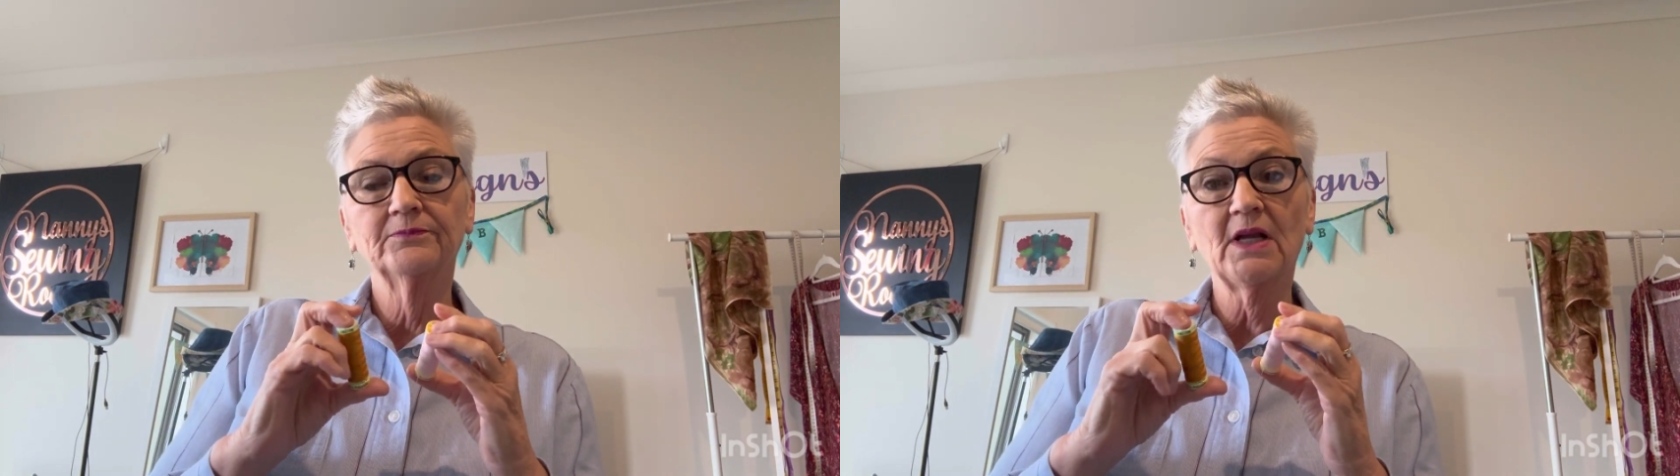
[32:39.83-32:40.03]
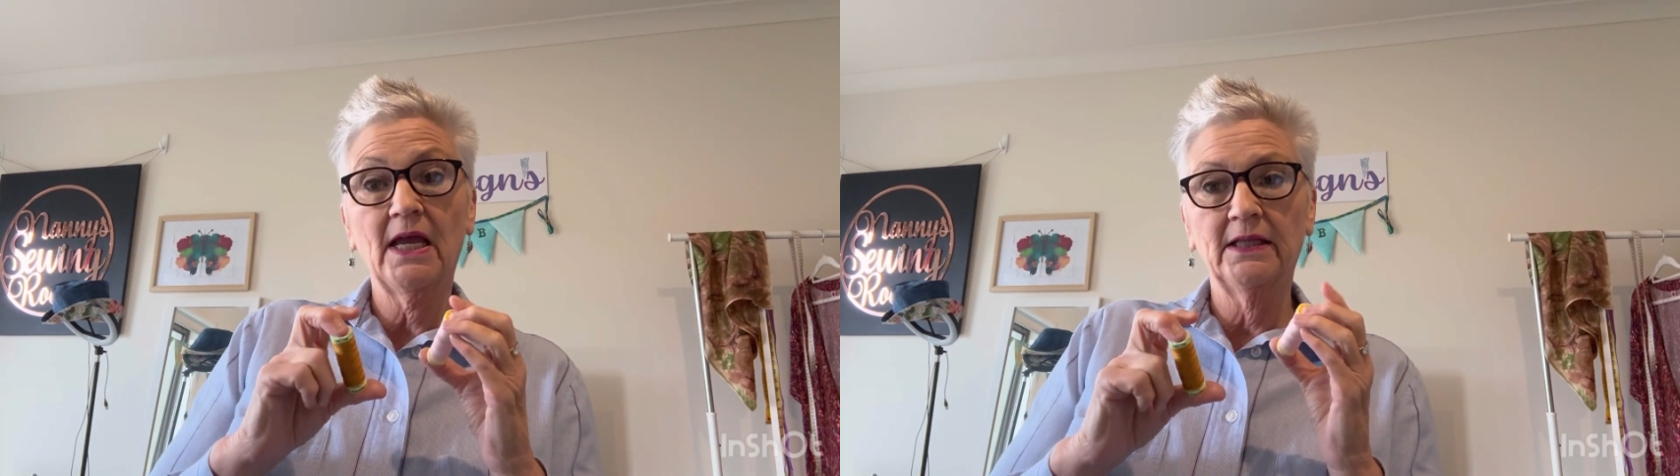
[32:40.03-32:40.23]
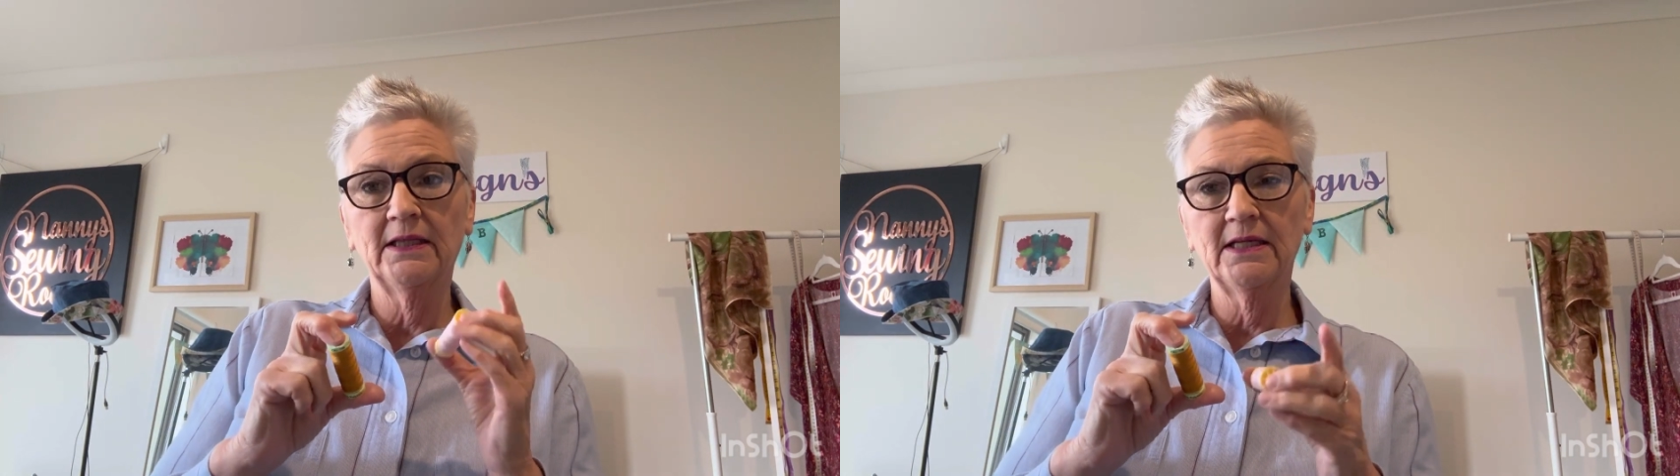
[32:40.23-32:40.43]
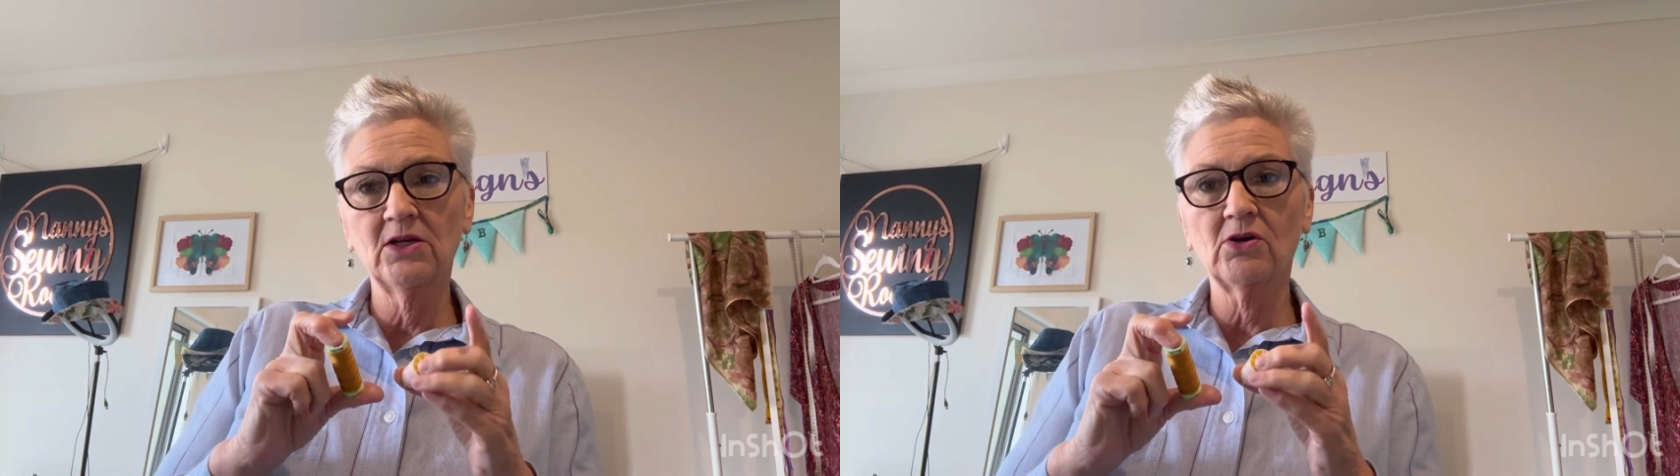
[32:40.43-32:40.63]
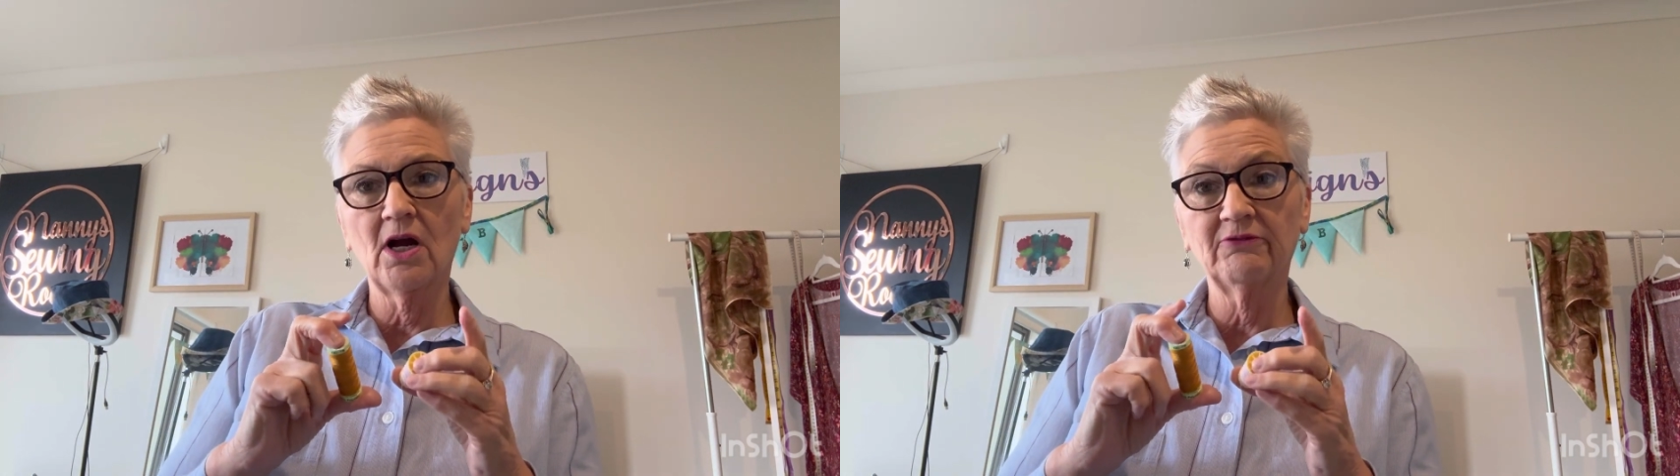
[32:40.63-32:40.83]
And
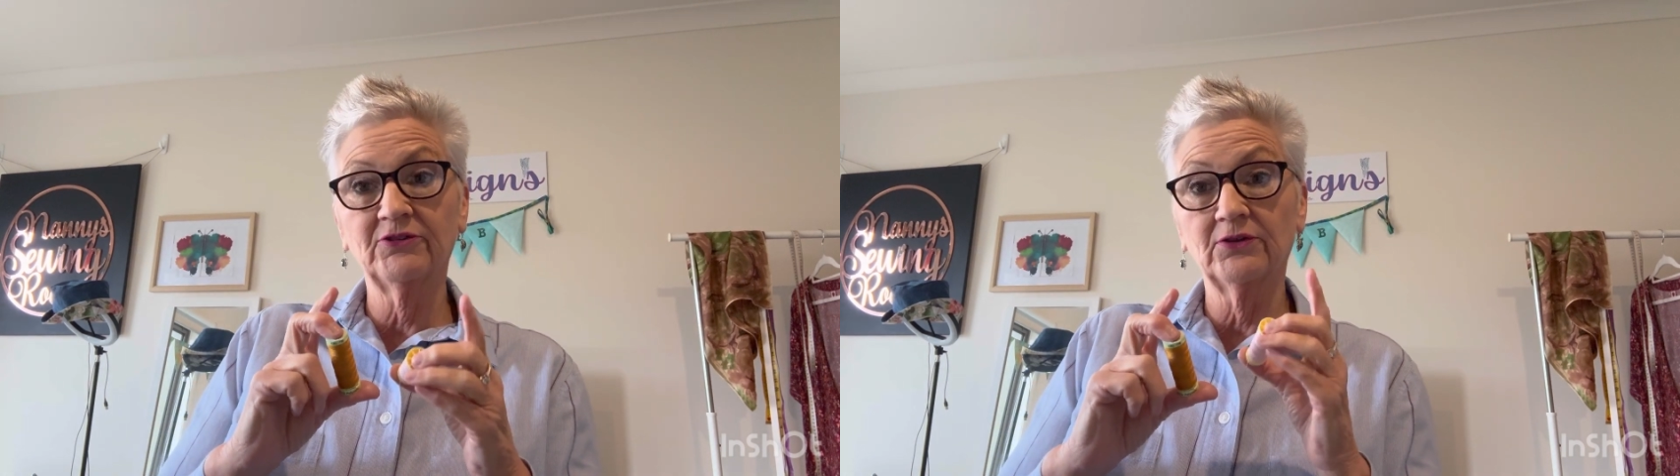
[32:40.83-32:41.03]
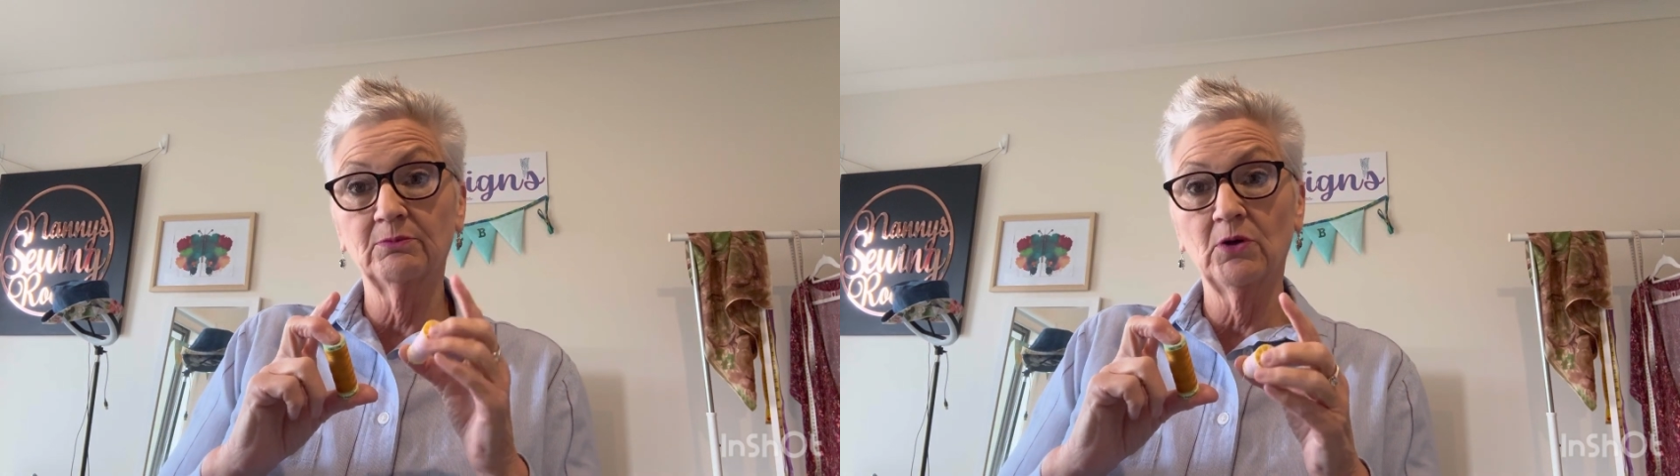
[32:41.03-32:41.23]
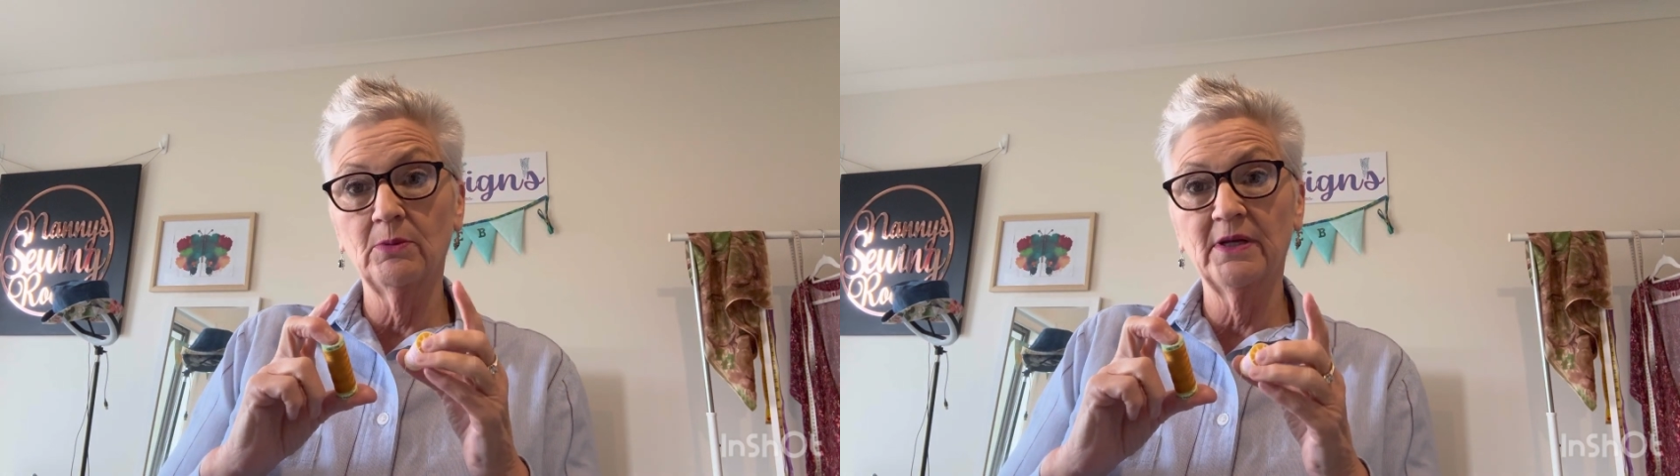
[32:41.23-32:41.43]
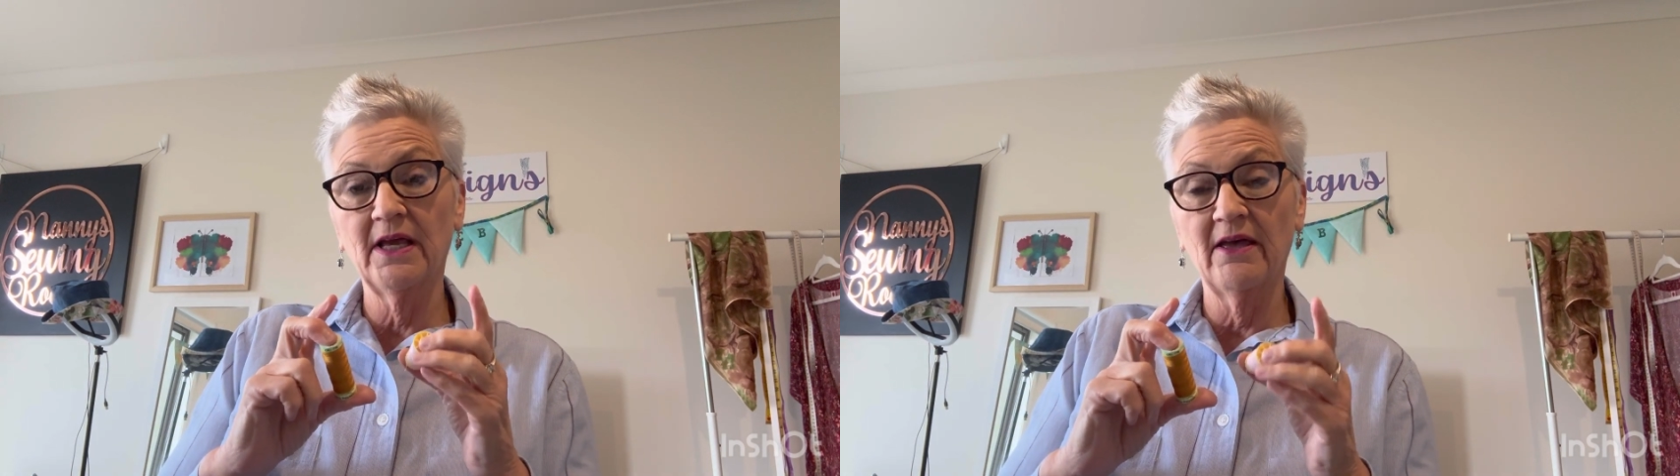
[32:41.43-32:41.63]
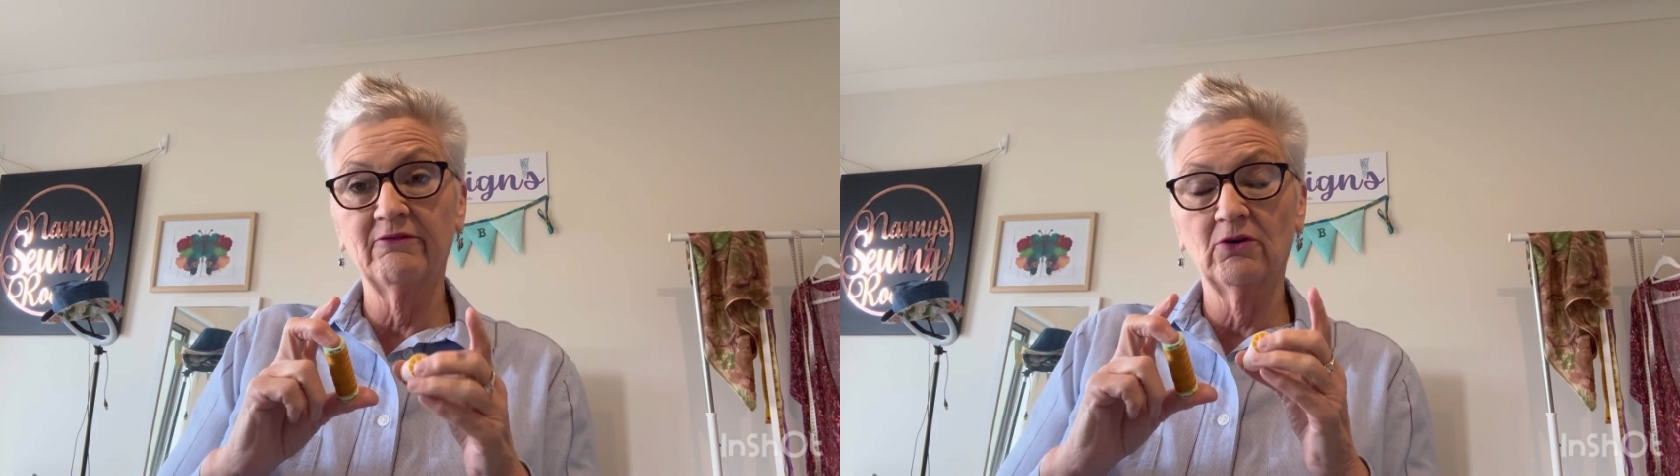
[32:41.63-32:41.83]
Lincraft at the moment
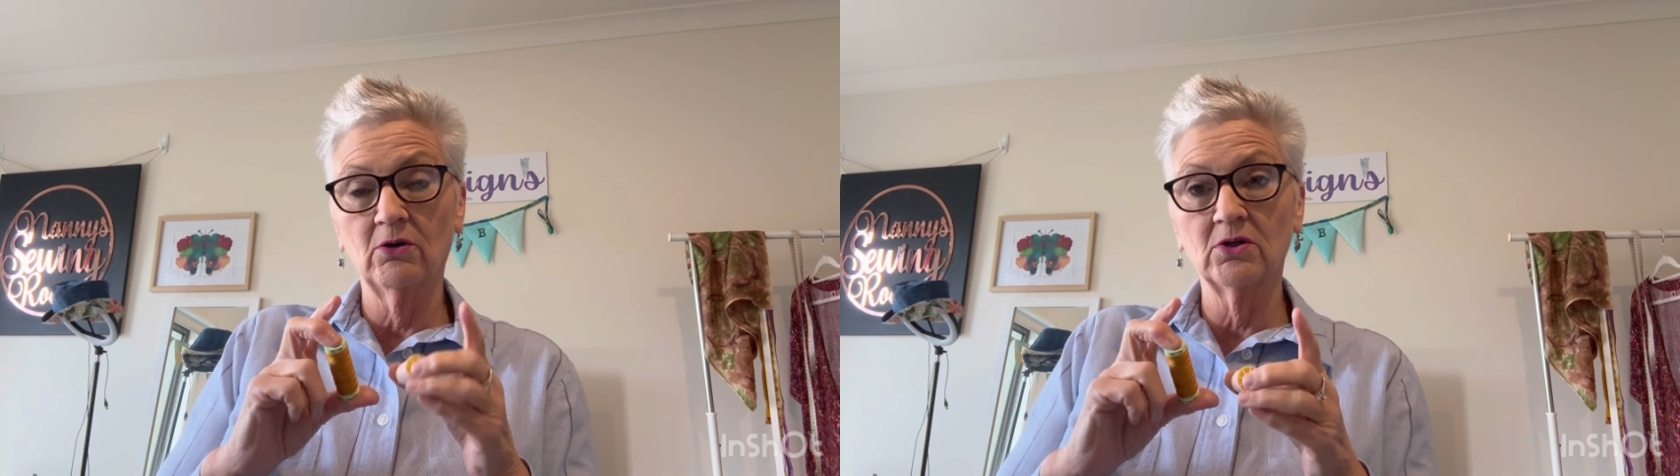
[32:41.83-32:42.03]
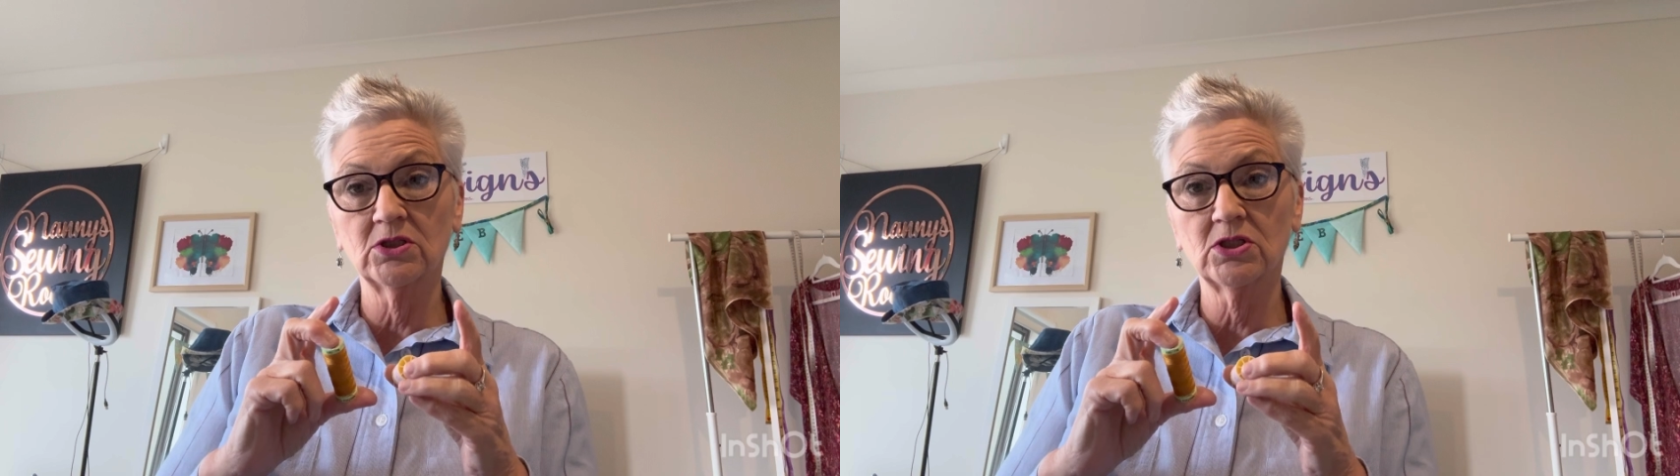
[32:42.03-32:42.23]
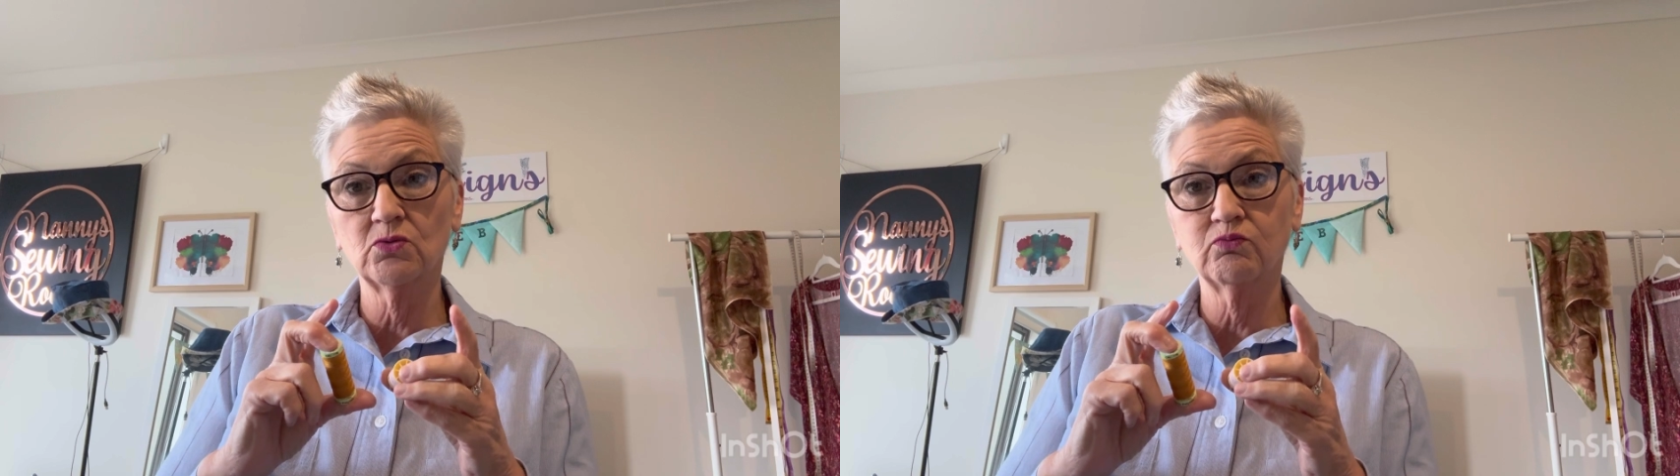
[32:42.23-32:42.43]
have got